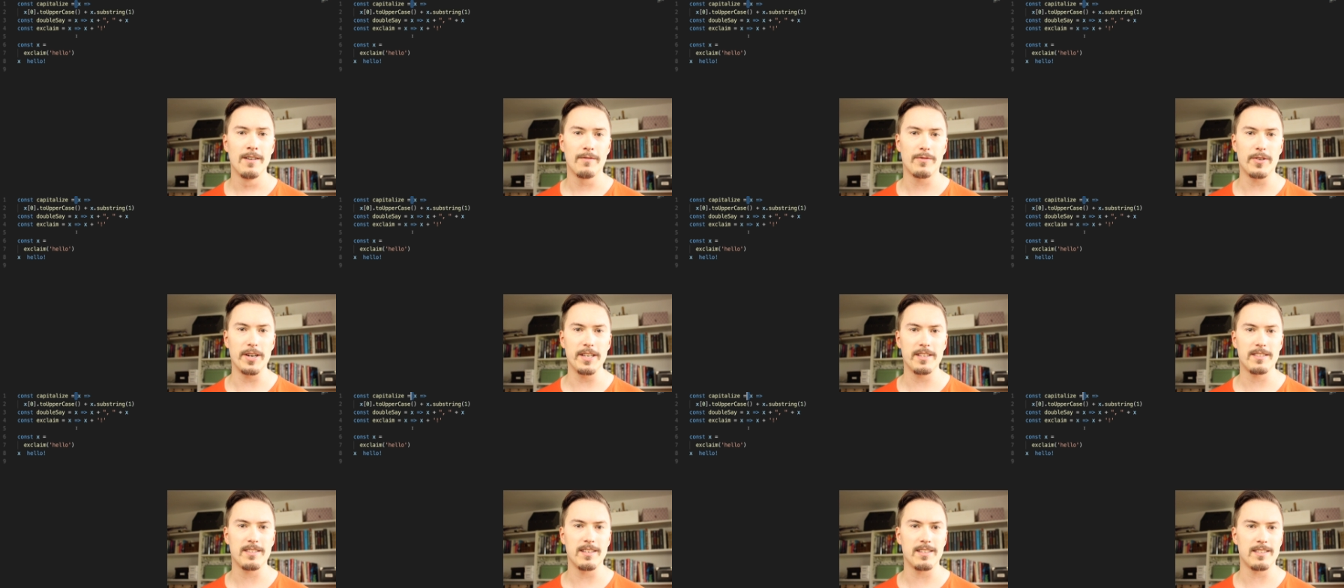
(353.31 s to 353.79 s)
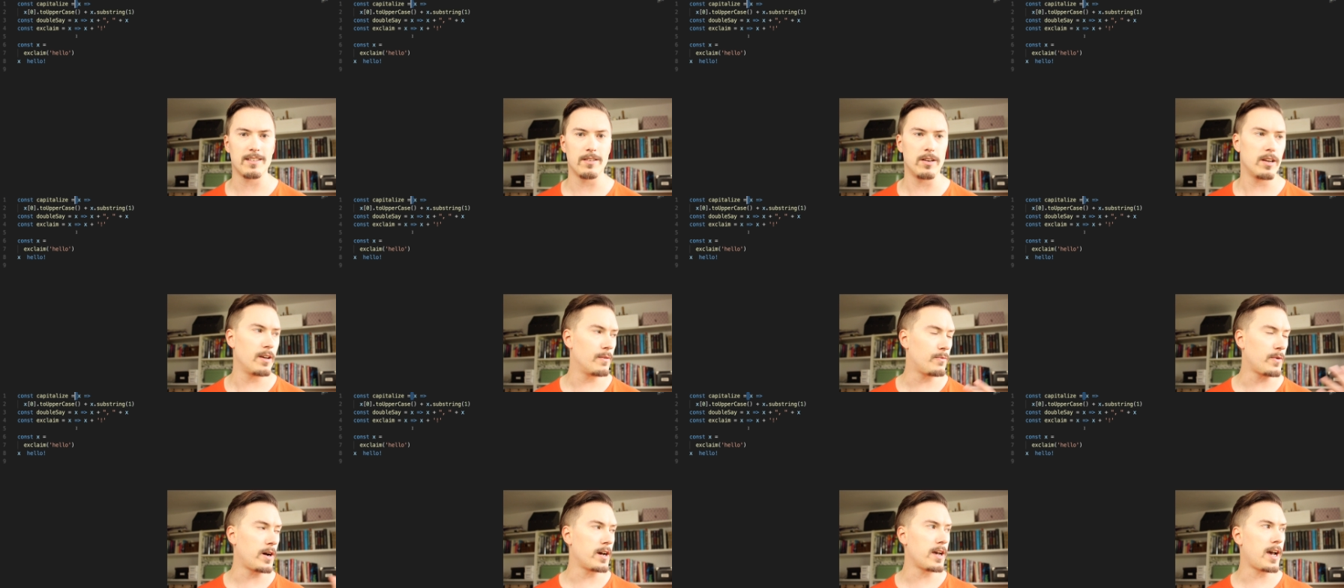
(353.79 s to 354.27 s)
For instance,
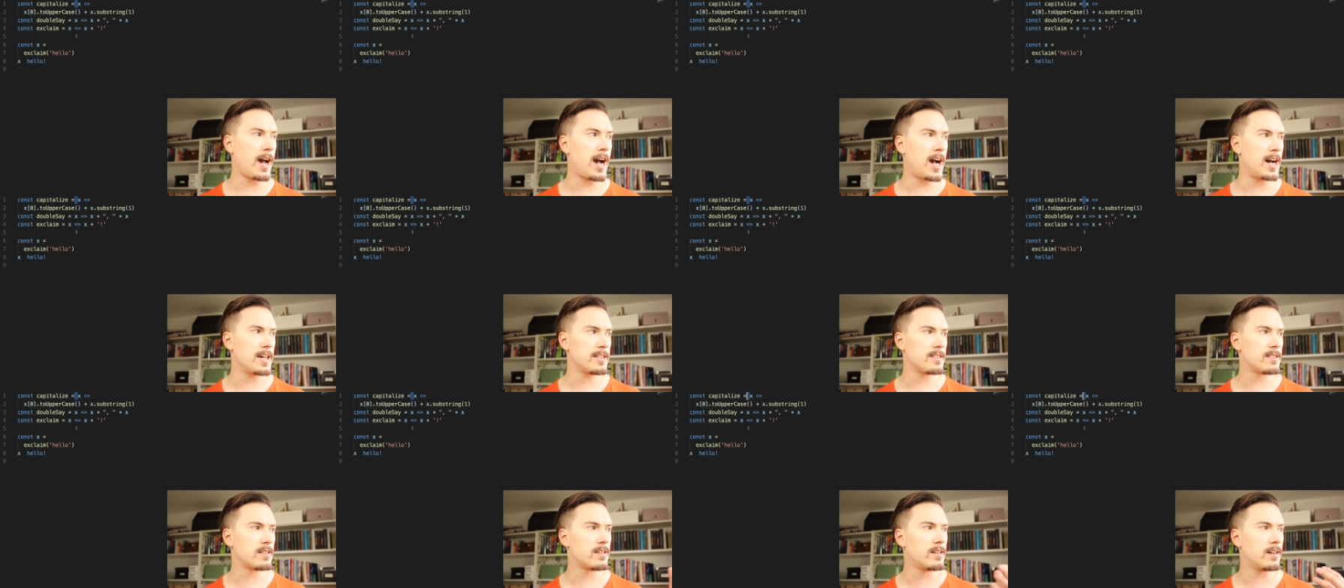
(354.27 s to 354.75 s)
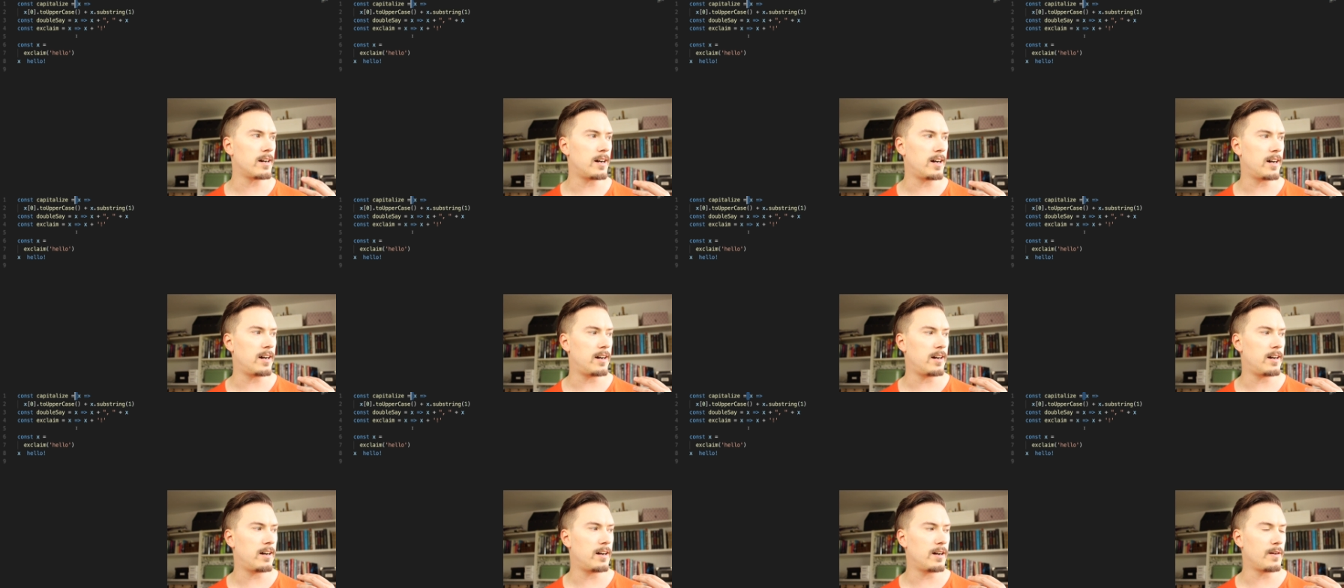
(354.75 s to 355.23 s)
if I ask
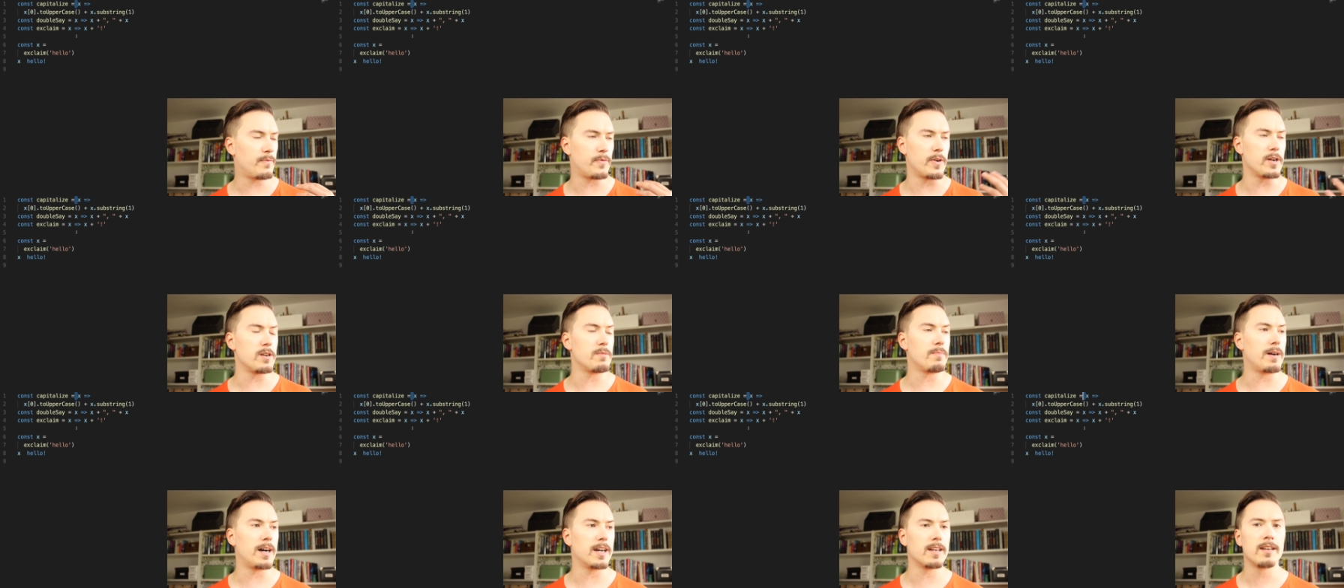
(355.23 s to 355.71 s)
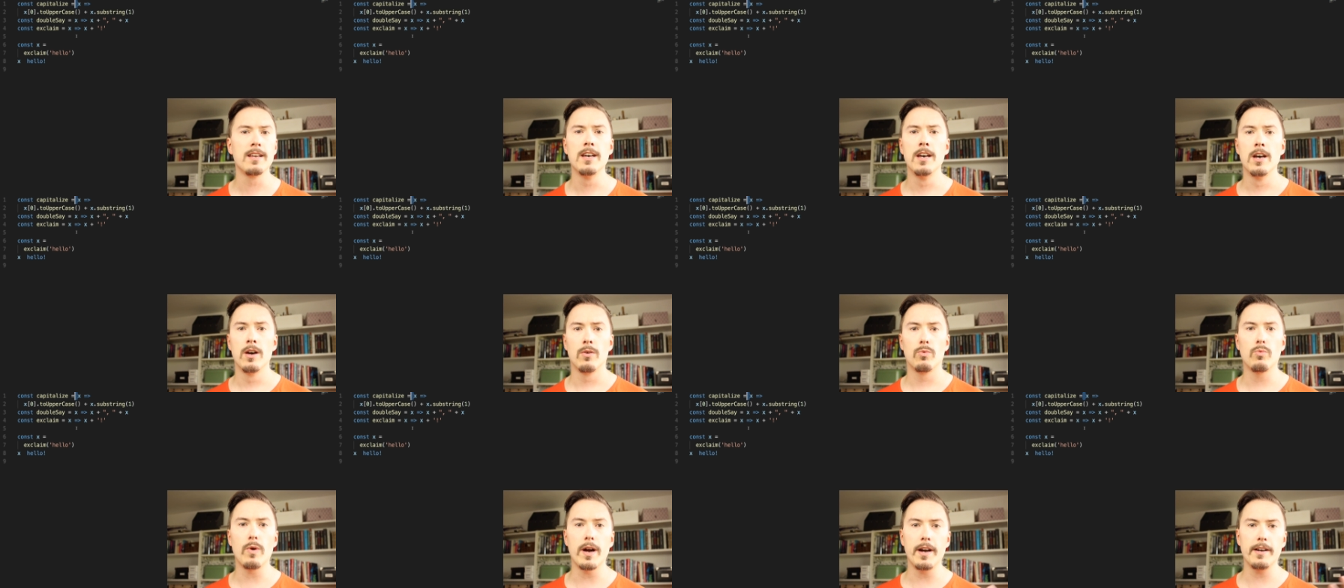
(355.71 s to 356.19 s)
a friend of mine,
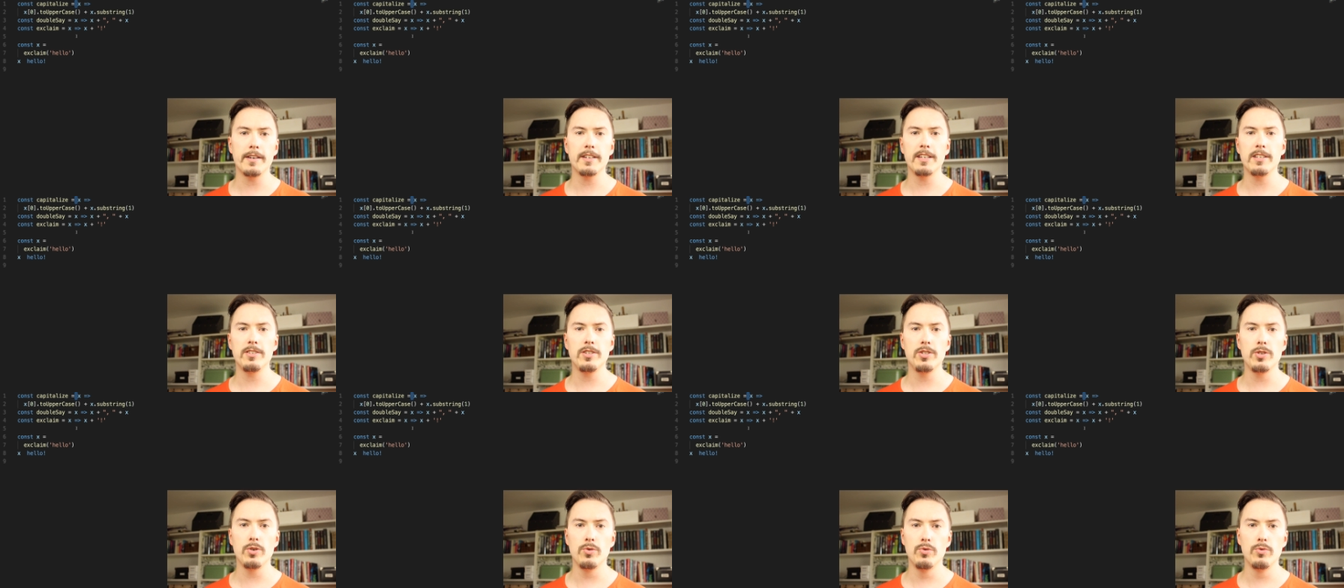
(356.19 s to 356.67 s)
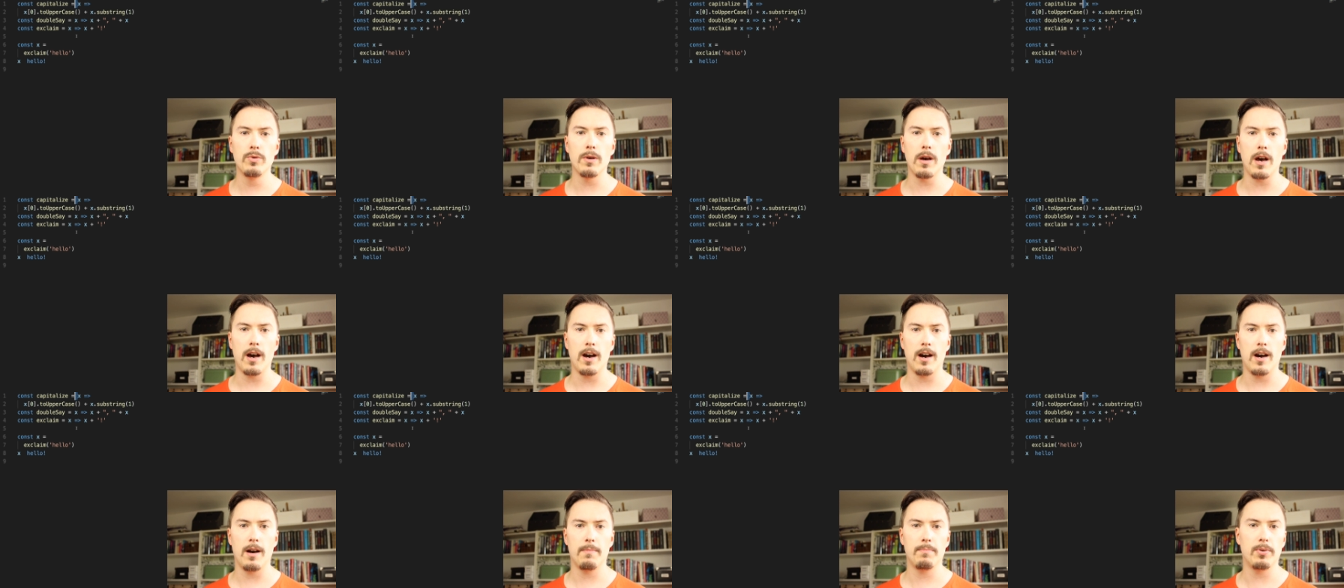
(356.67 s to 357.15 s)
where did you
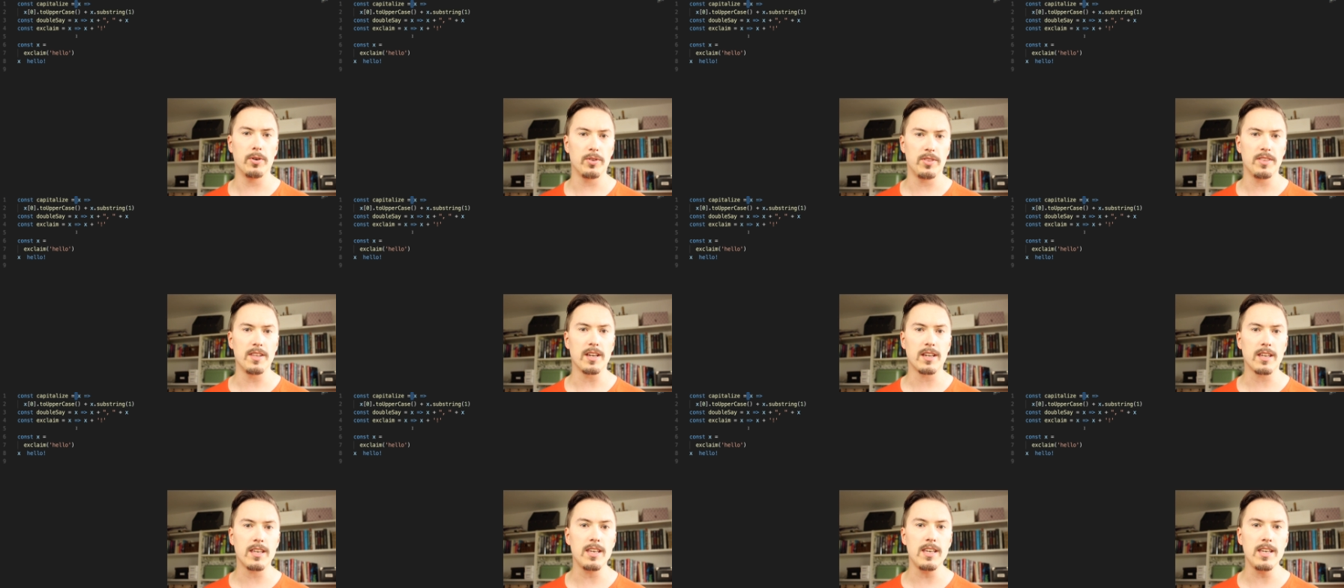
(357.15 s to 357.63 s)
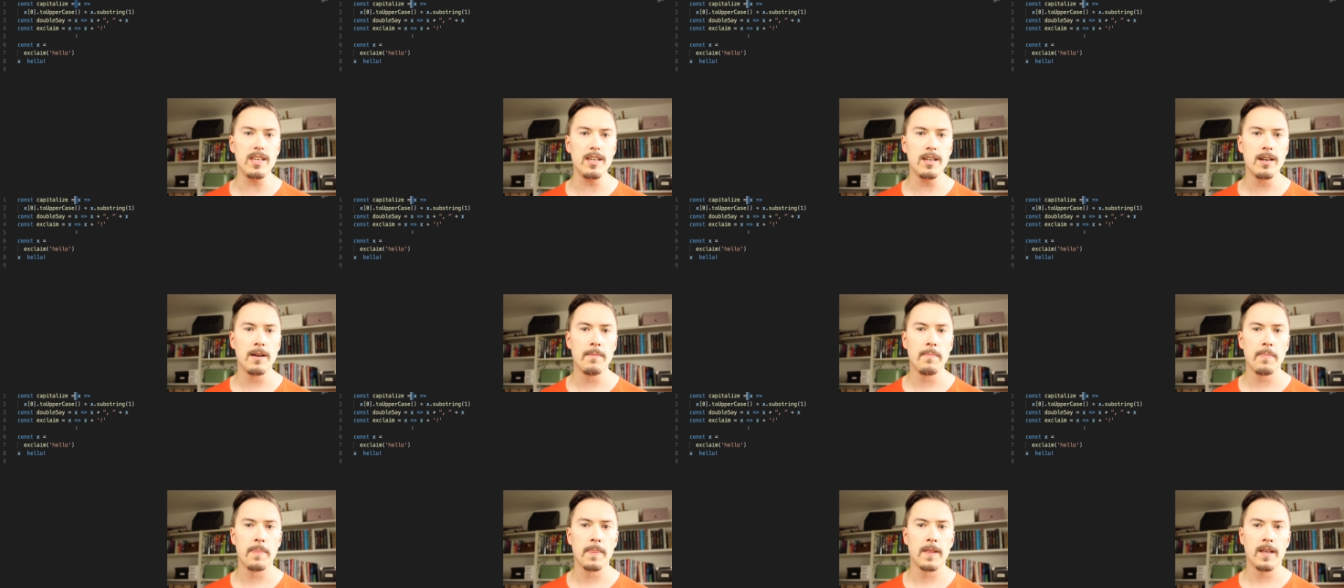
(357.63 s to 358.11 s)
put the
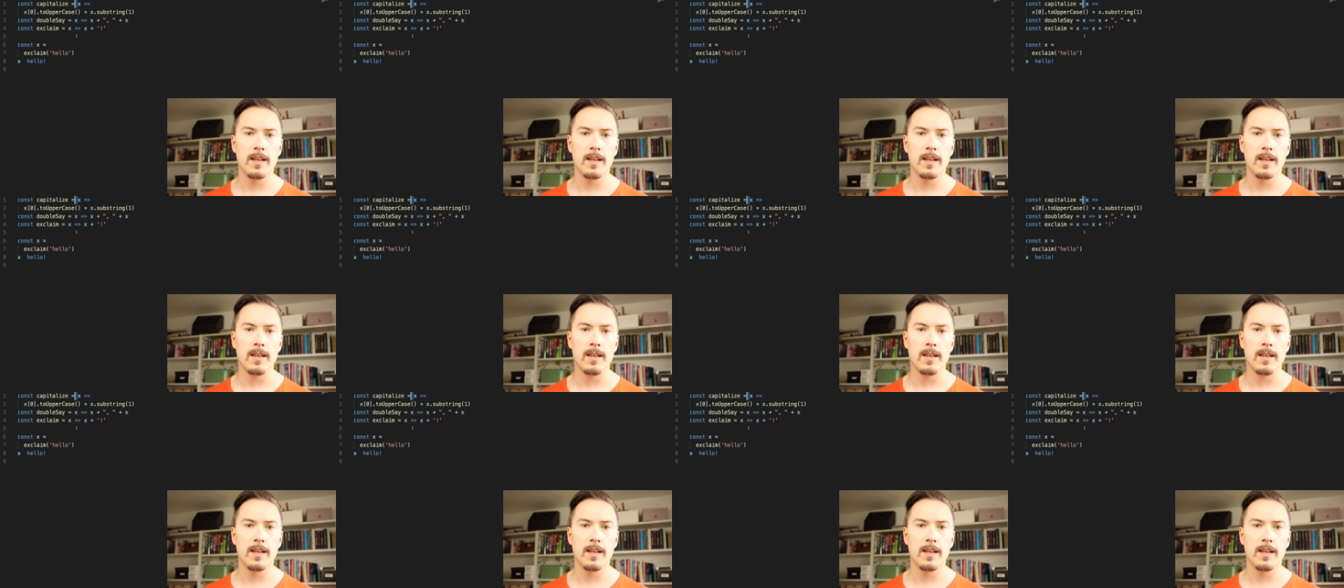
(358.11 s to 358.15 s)
key?